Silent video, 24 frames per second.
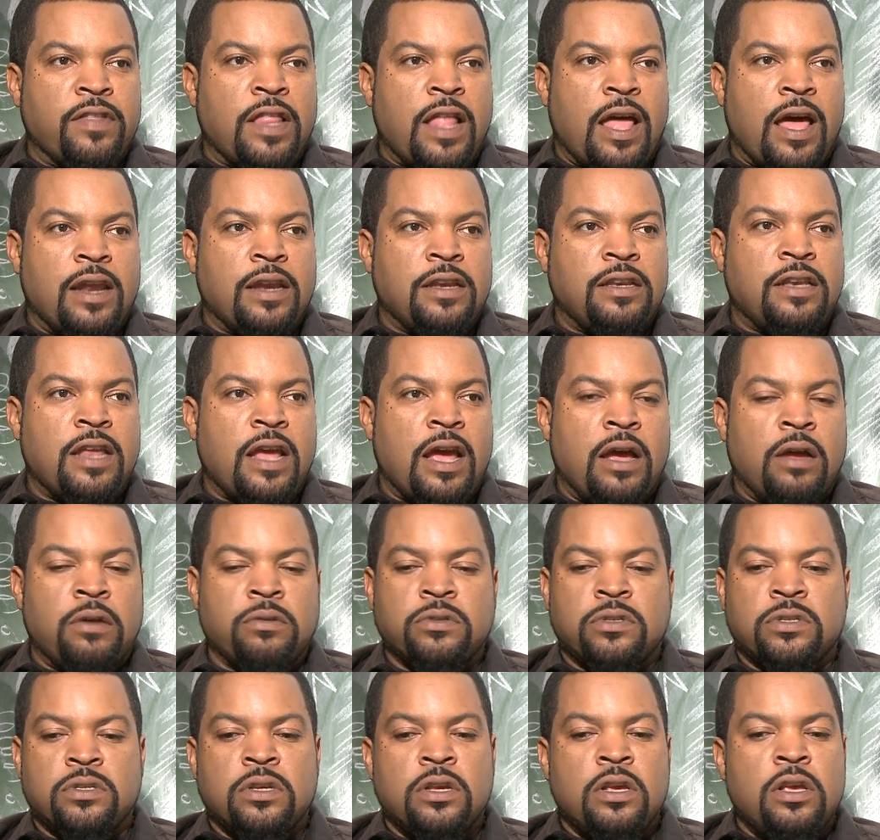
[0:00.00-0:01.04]
a lot of
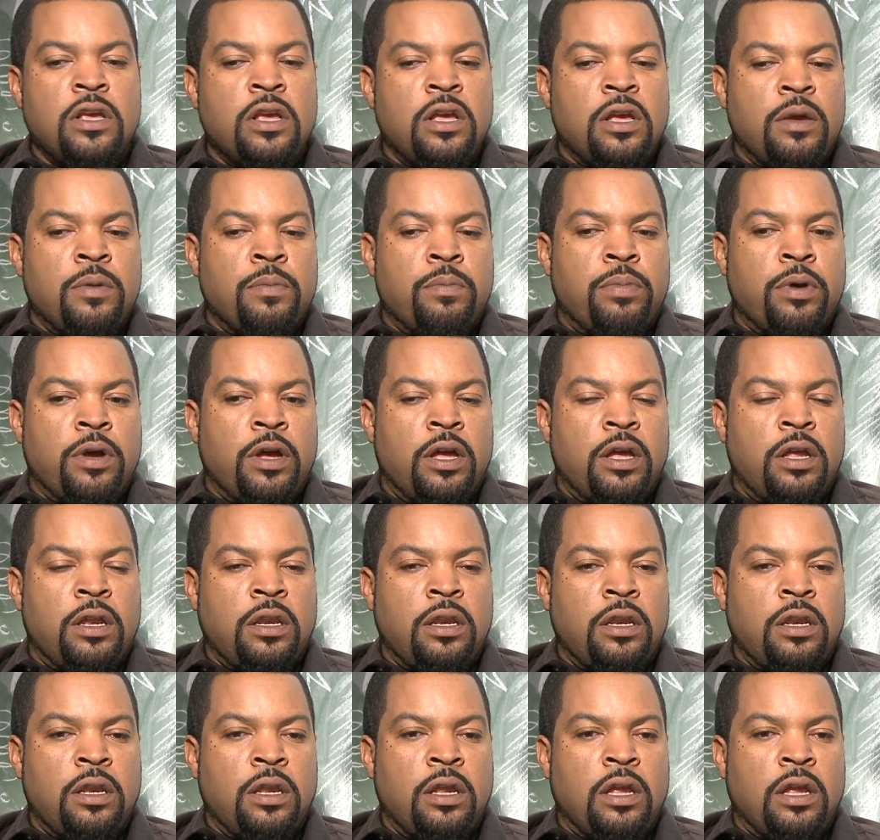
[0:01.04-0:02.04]
doubts, but